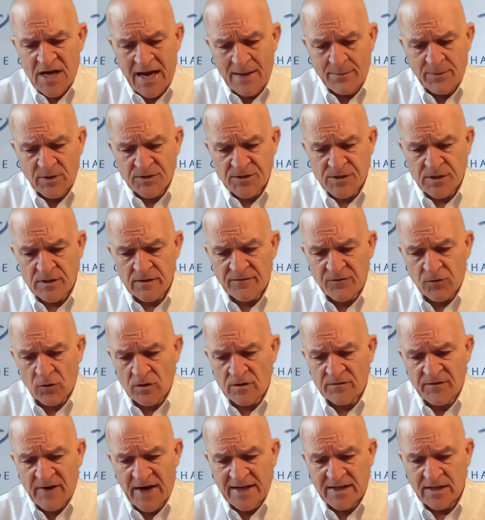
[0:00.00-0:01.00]
Appleton for
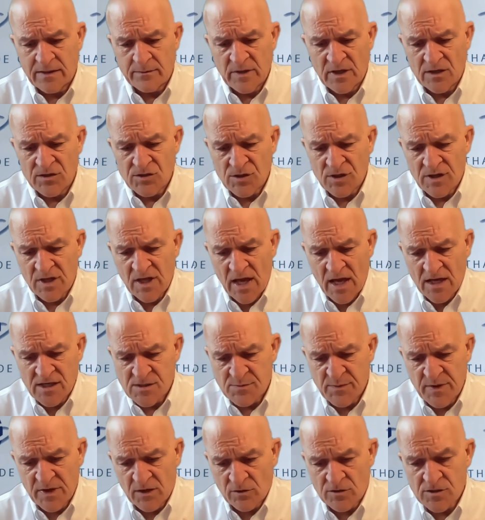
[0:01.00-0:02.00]
inviting me to the A
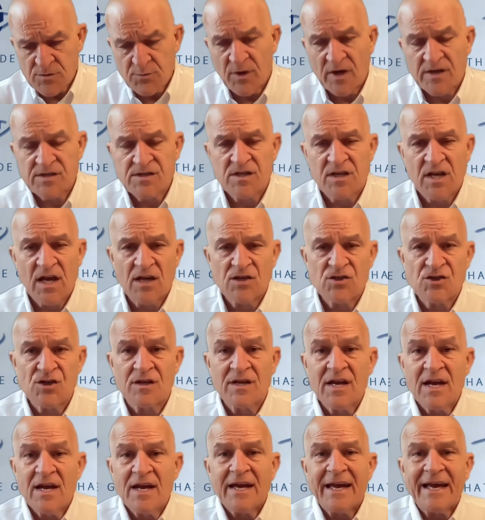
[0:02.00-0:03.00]
Speakers presentation.